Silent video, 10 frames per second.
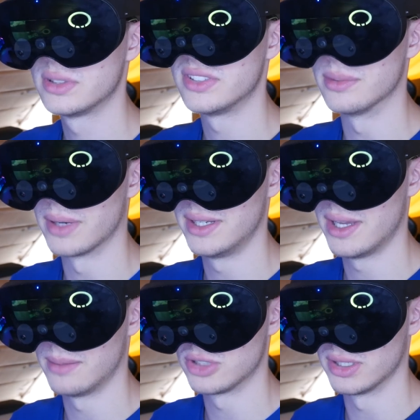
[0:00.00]
See, right
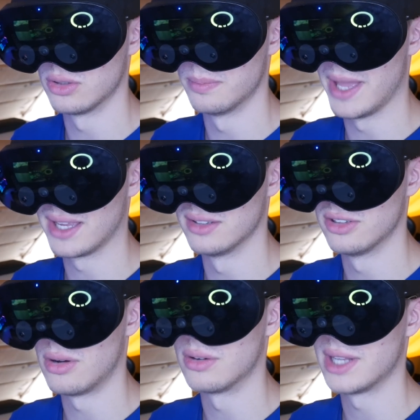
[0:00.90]
now I'm trying to go back into
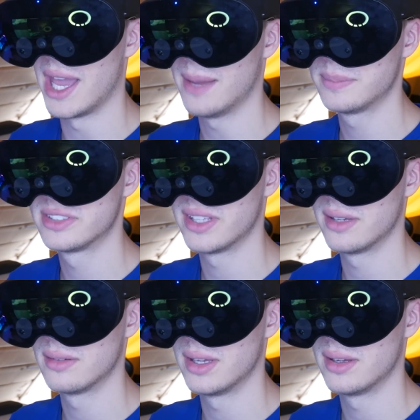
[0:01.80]
all apps,
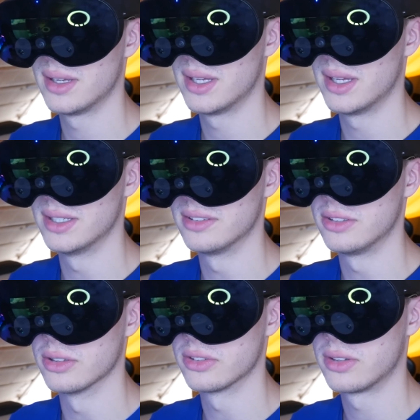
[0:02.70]
and it's
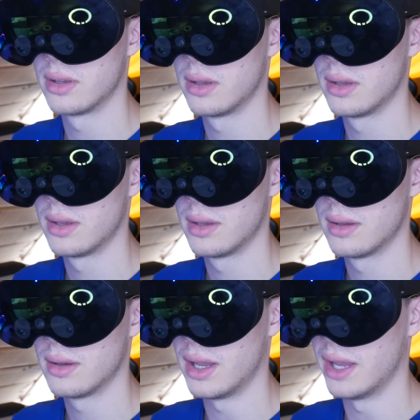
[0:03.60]
just,
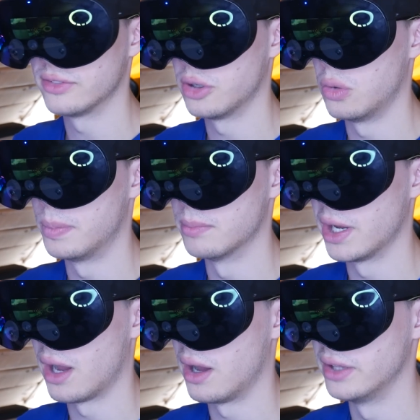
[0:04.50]
I have to open
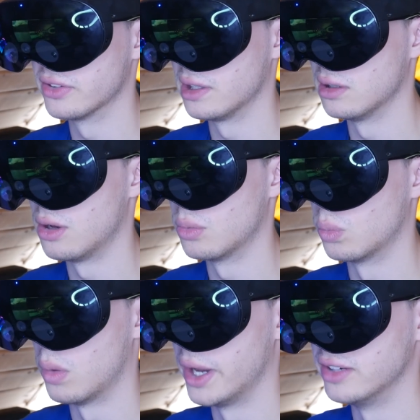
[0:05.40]
my eyes a lot
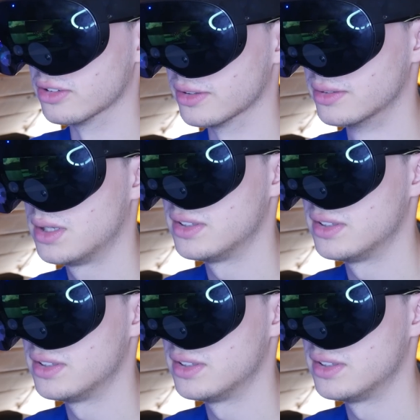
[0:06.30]
wider.